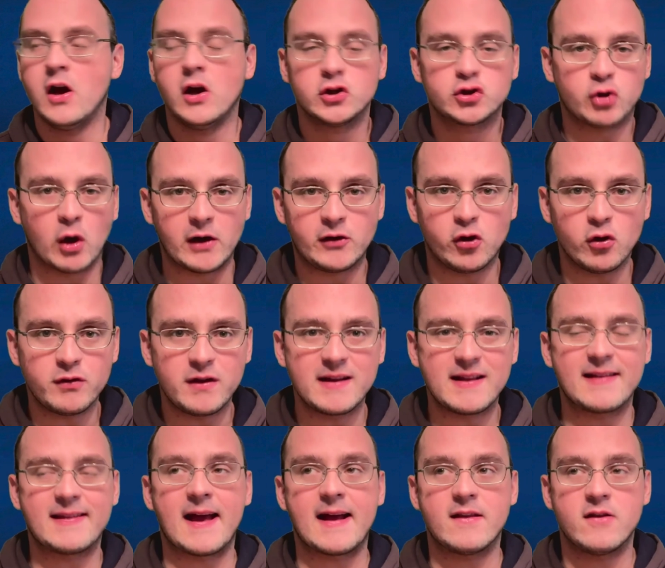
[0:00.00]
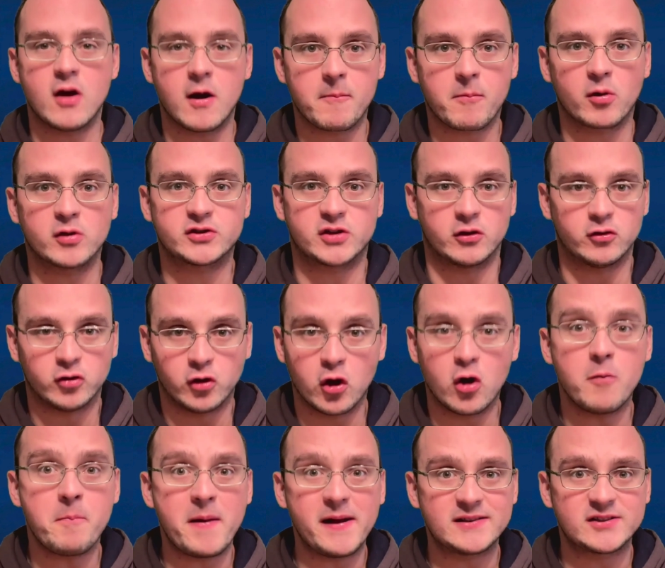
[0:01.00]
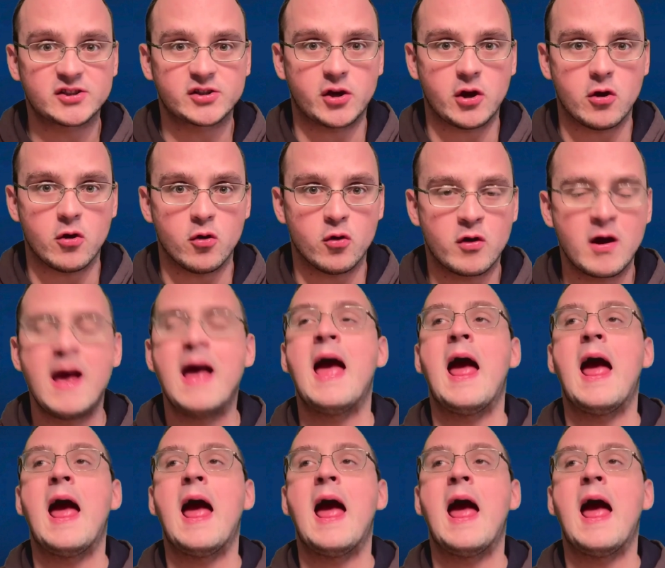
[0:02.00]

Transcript: So I do think that that number is a little bit skewed.